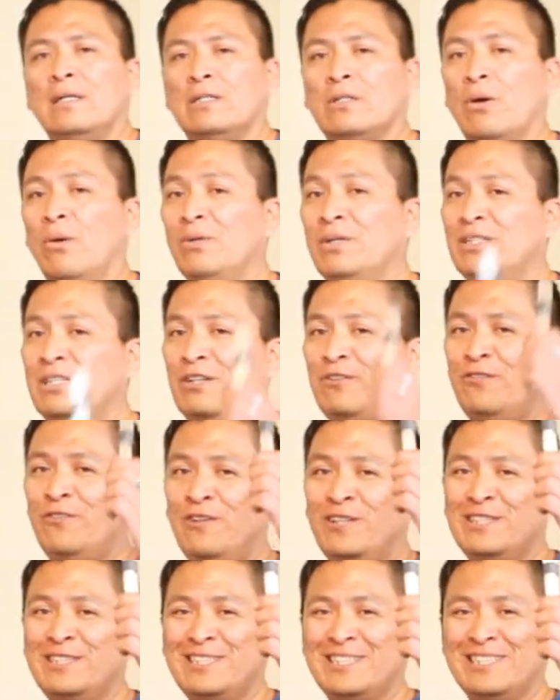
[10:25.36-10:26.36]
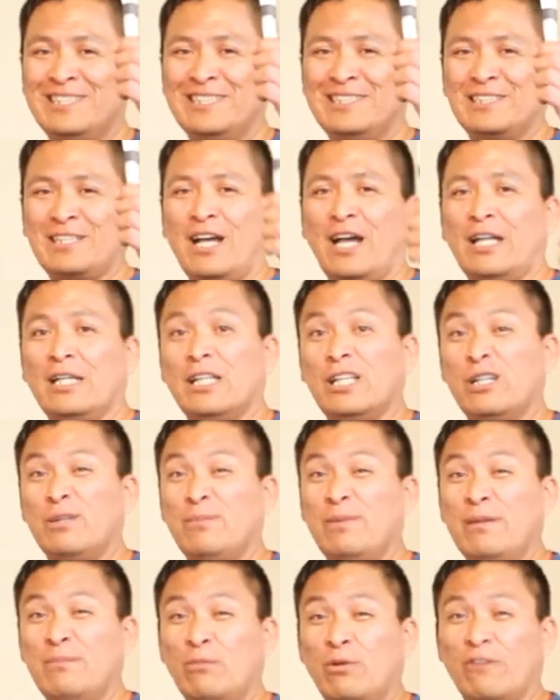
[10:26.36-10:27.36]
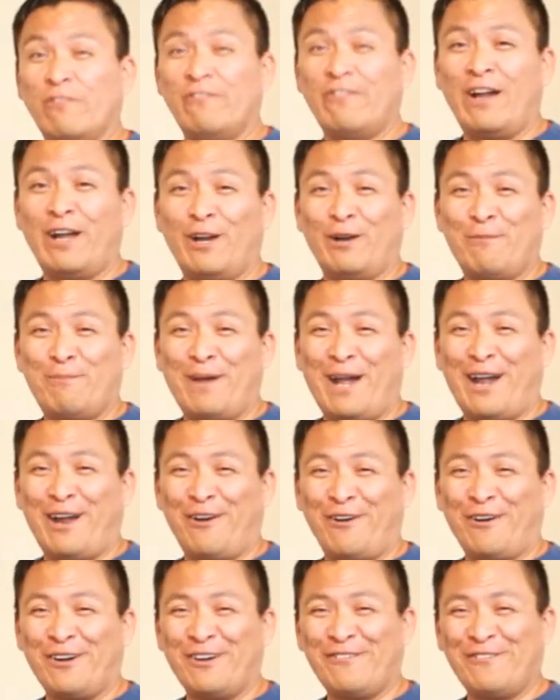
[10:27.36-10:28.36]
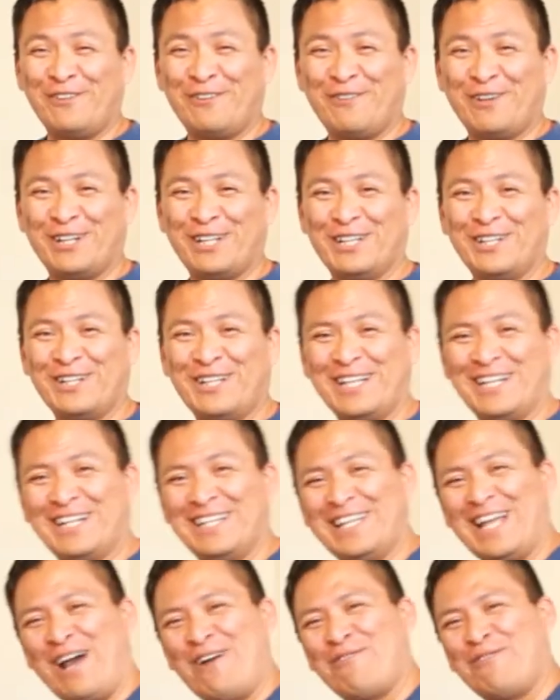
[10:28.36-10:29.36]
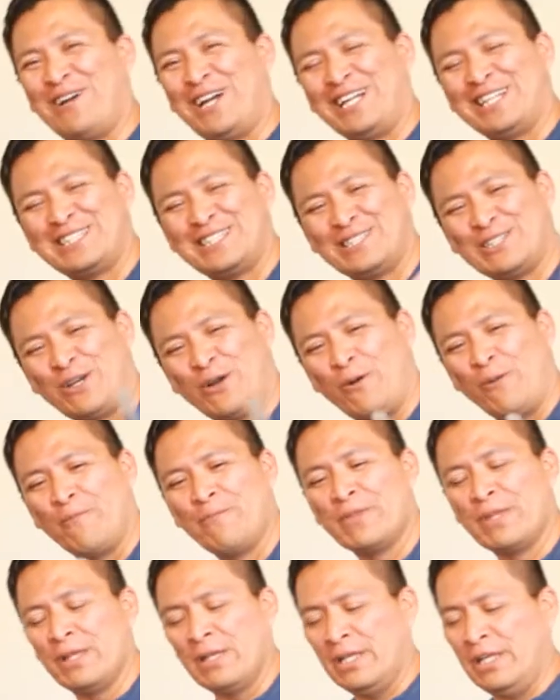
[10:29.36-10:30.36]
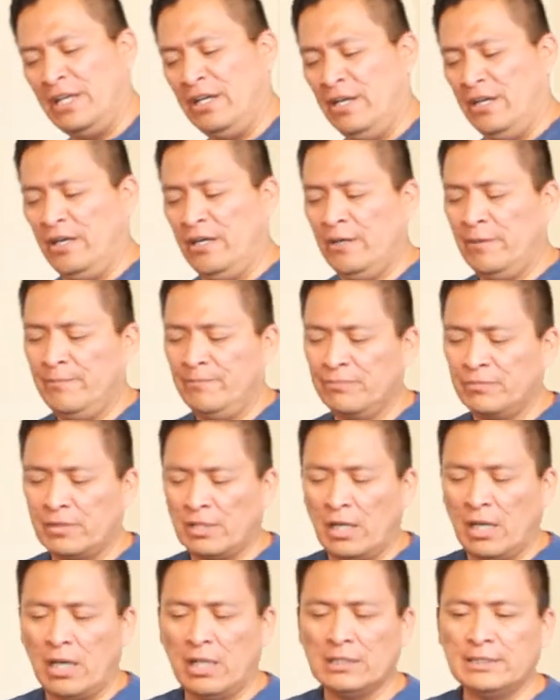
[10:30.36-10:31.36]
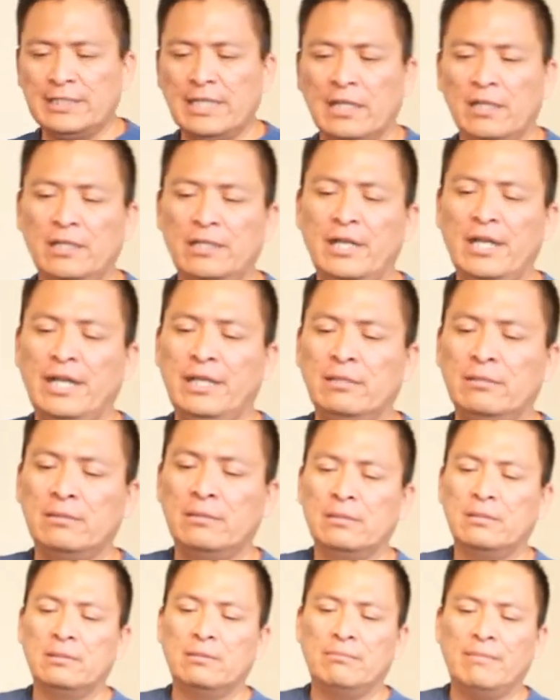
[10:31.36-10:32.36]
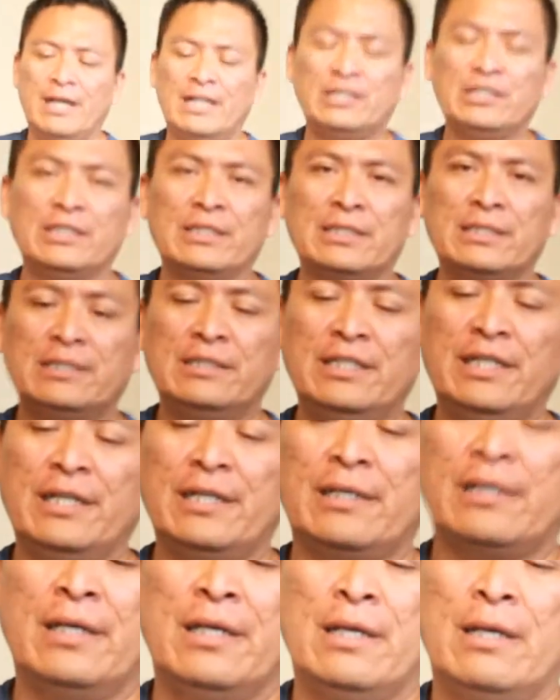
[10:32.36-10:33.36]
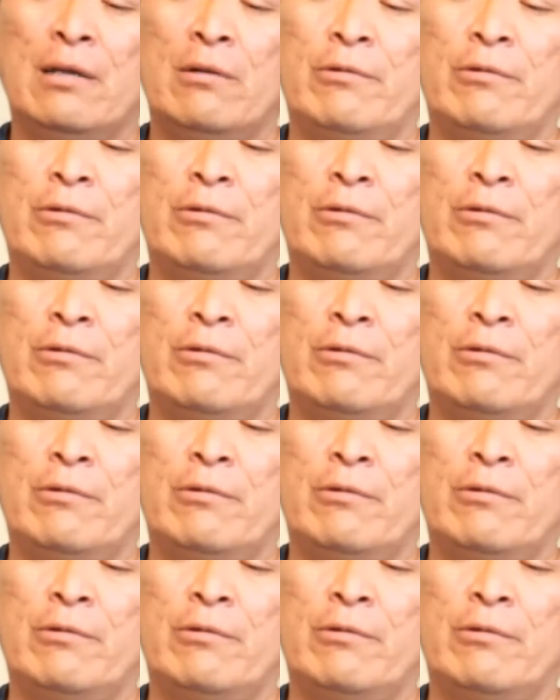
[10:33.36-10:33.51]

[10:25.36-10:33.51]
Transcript: The only difference, this has got a little bit more firepower if you want to look at it that way. So here, selenite, magic stick.